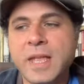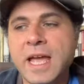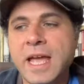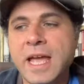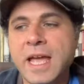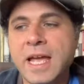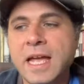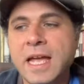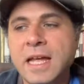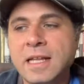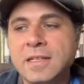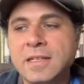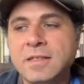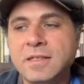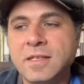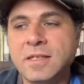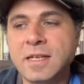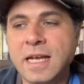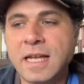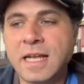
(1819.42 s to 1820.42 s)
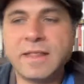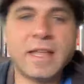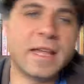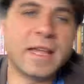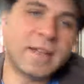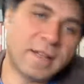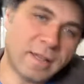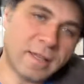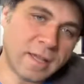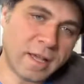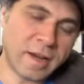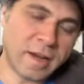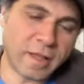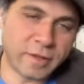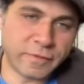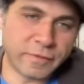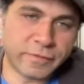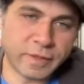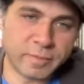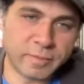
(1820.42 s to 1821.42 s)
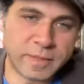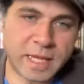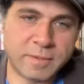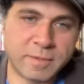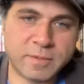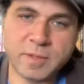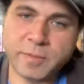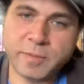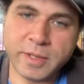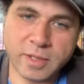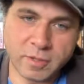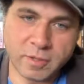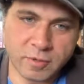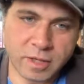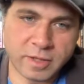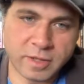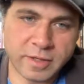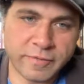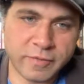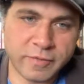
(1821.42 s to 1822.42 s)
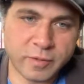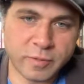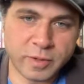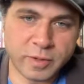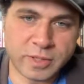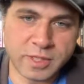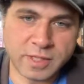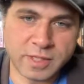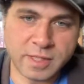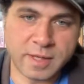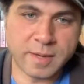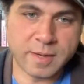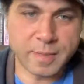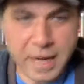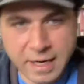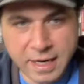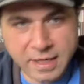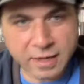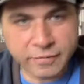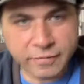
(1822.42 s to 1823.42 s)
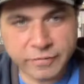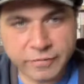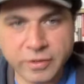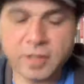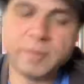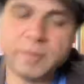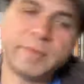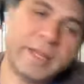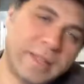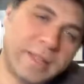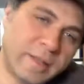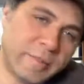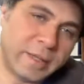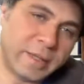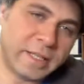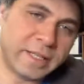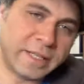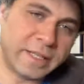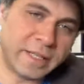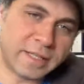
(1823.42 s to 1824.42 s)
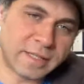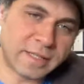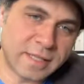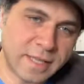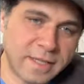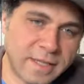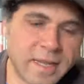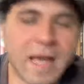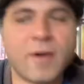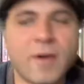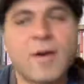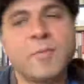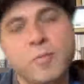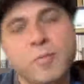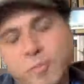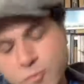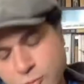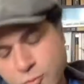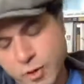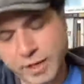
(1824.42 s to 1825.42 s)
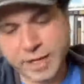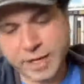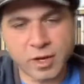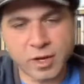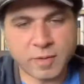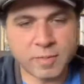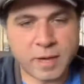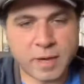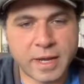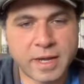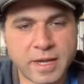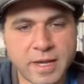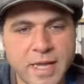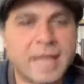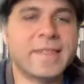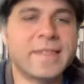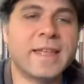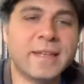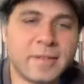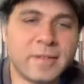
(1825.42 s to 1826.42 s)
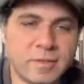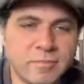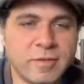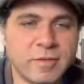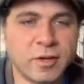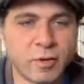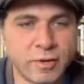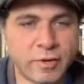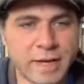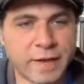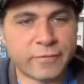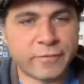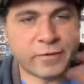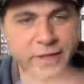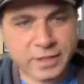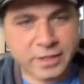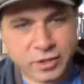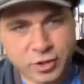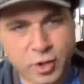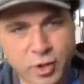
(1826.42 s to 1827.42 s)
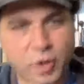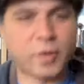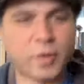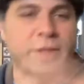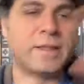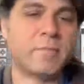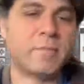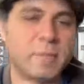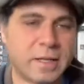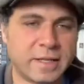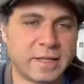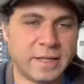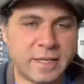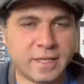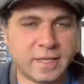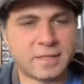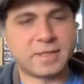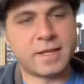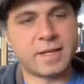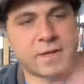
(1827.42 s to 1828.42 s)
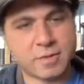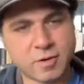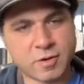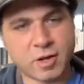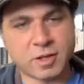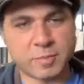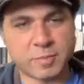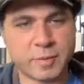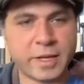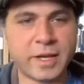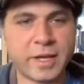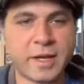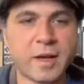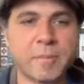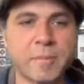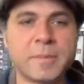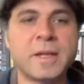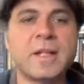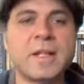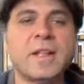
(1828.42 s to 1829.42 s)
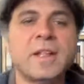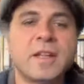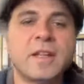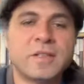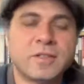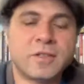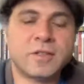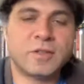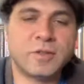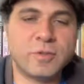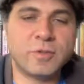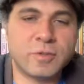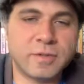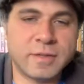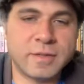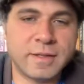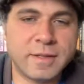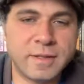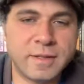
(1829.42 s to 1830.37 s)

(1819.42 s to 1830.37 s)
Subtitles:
And then another film came to me, The Rendezvous, which is an American film in the Middle East. And now I'm working on and then, Netflix show in the Middle East, they called me up to do.